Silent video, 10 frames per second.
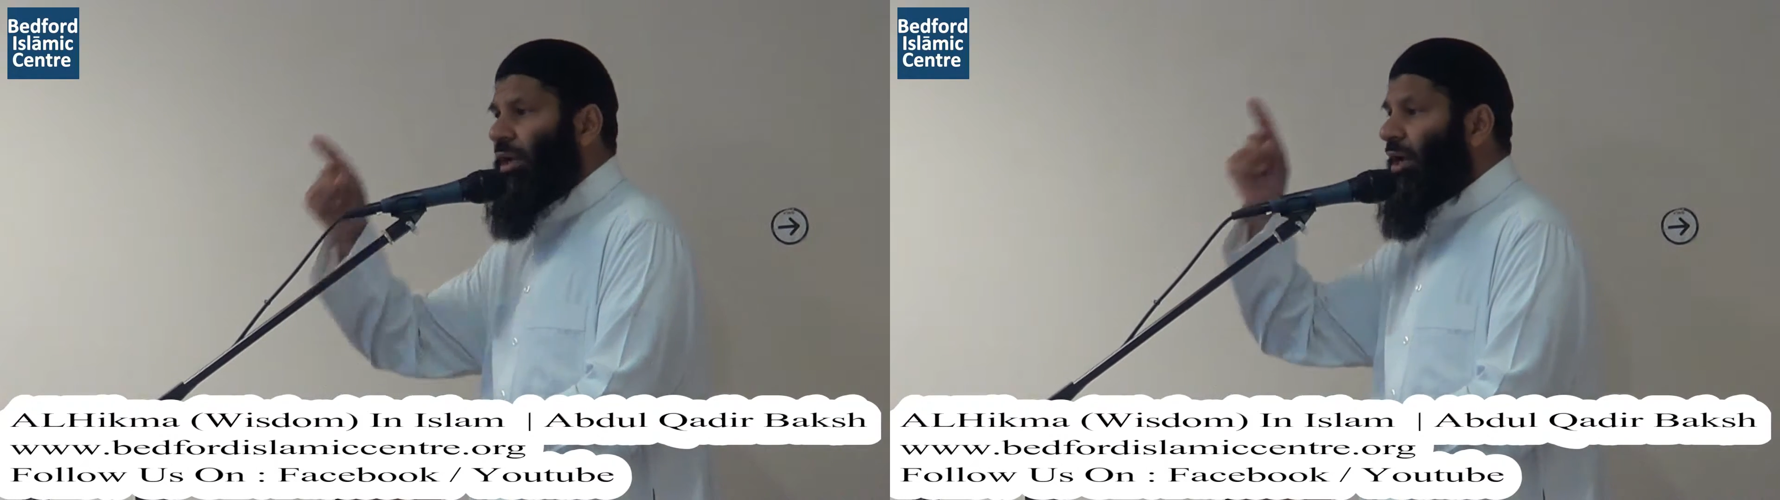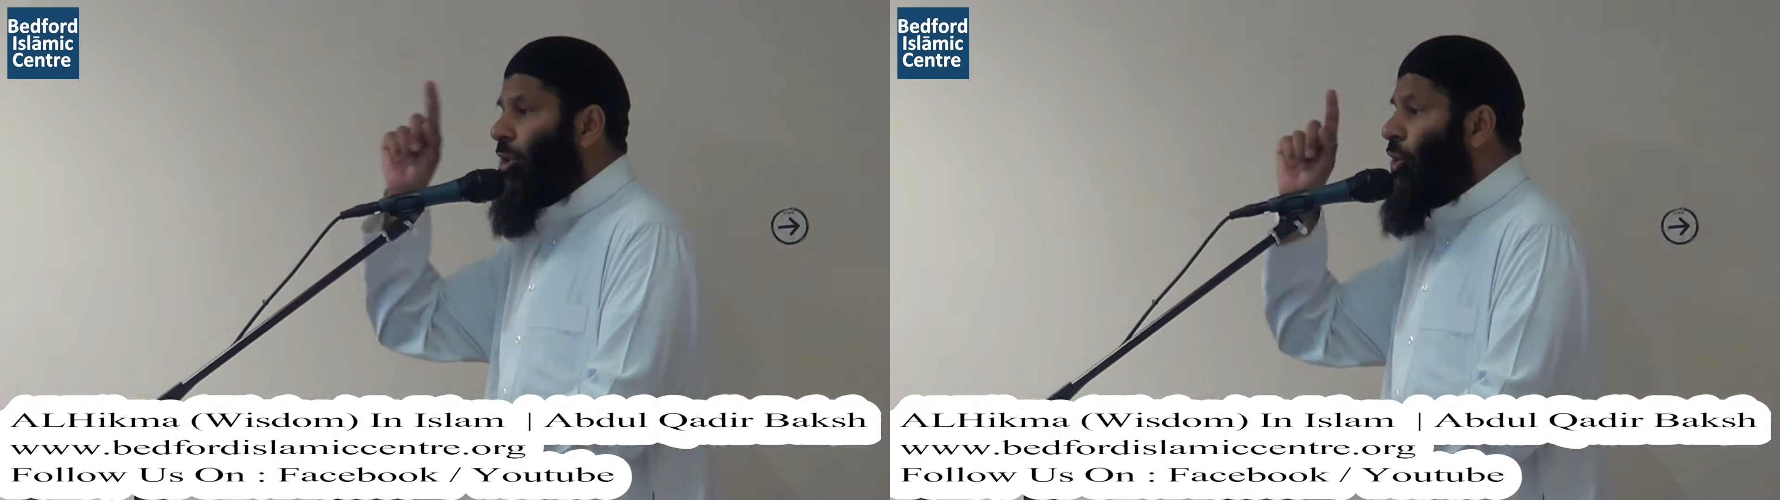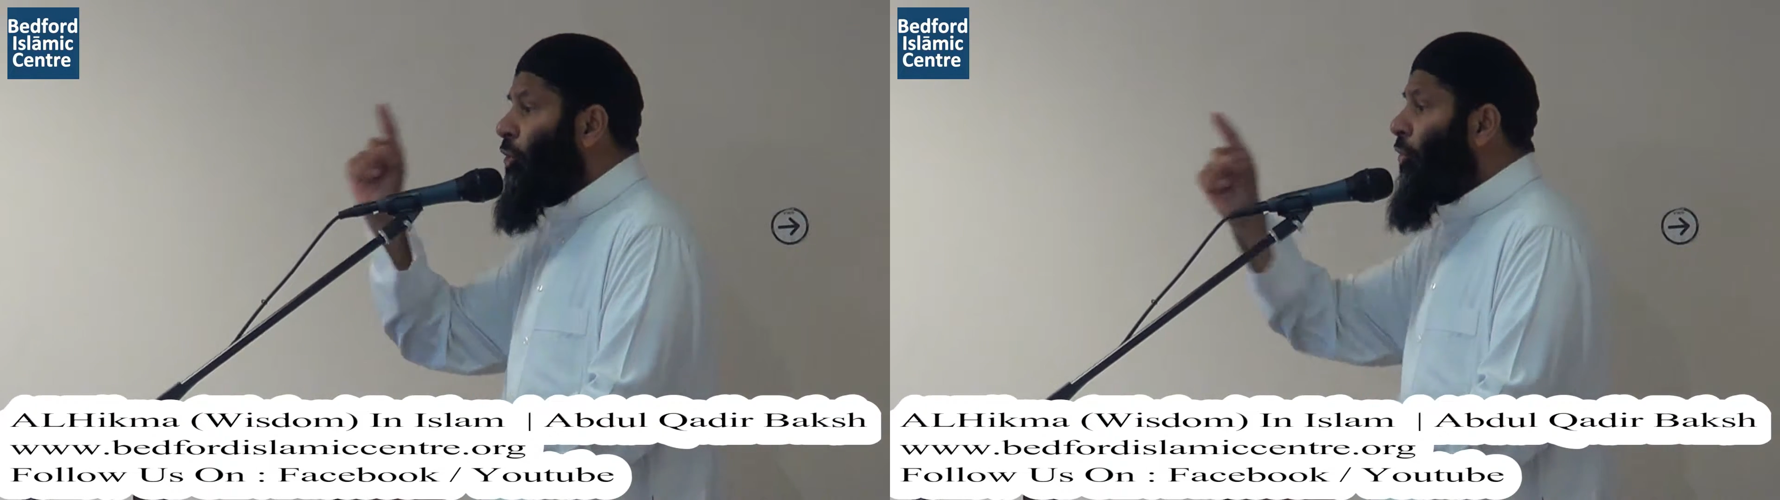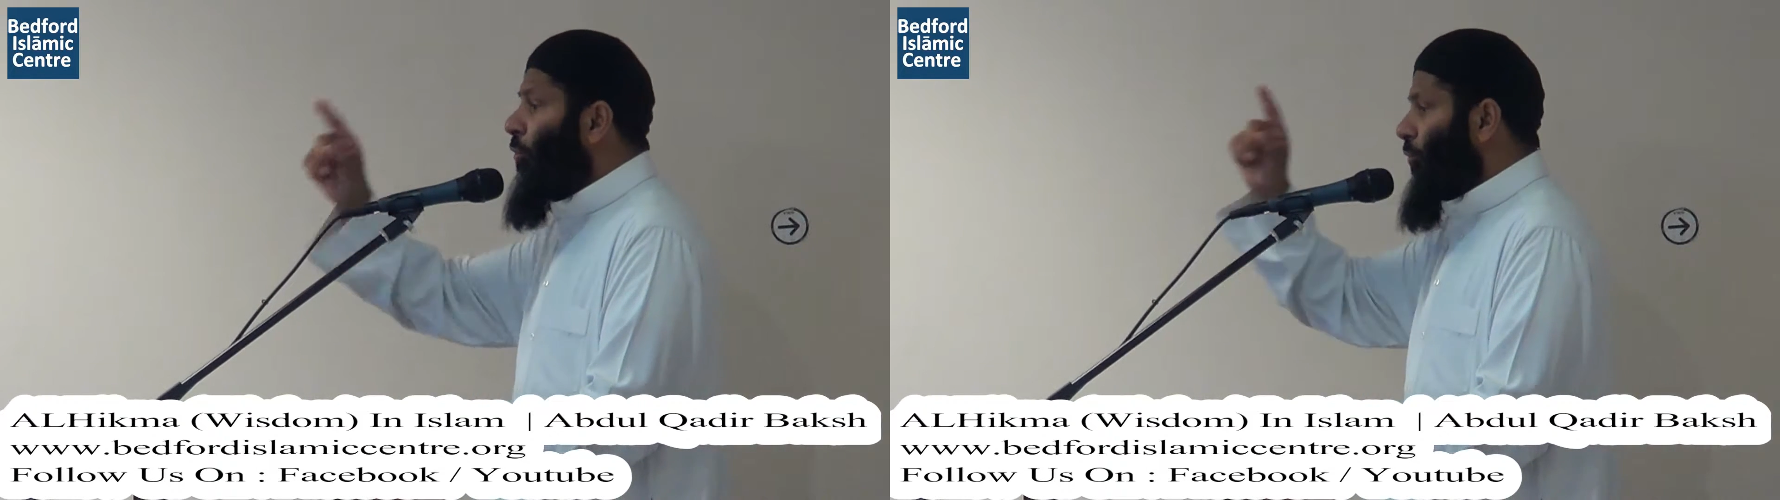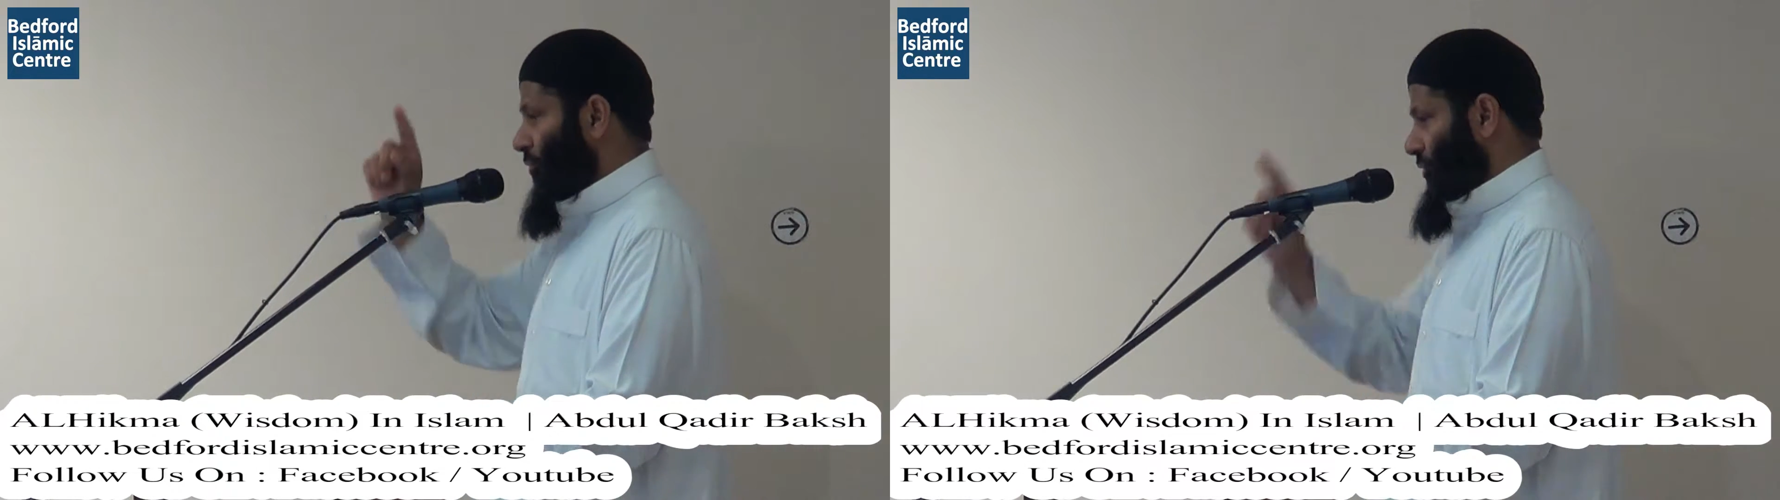are
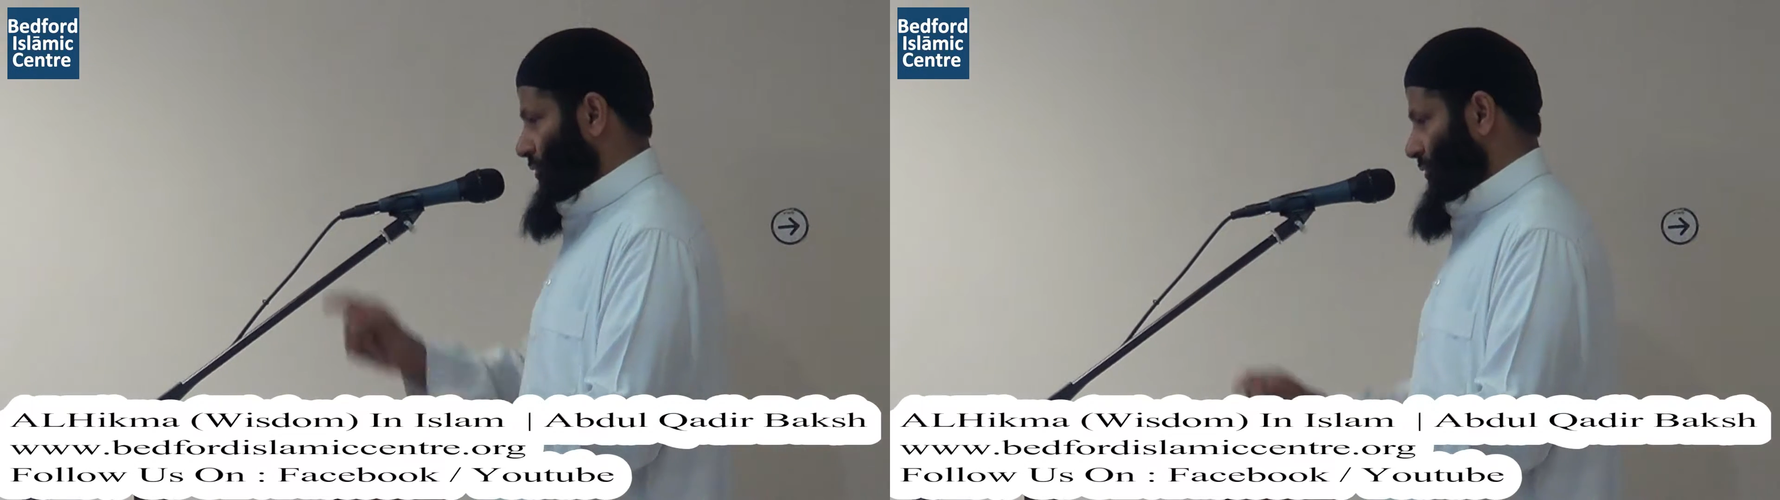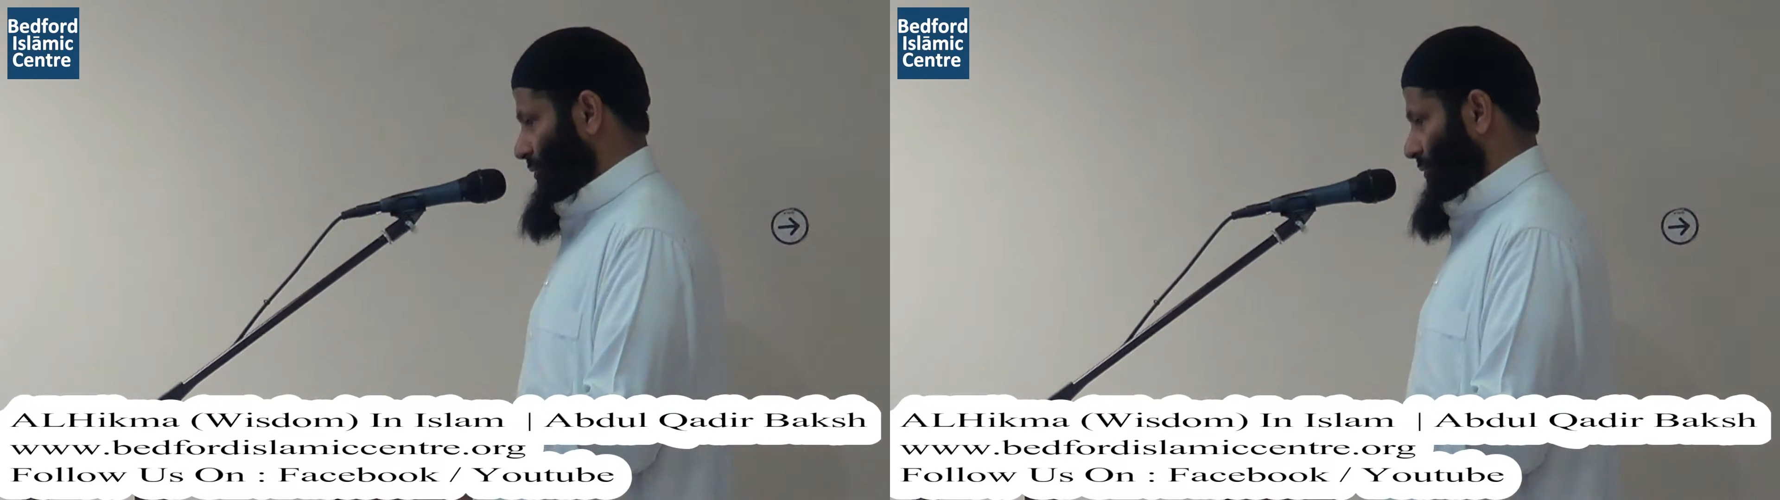huge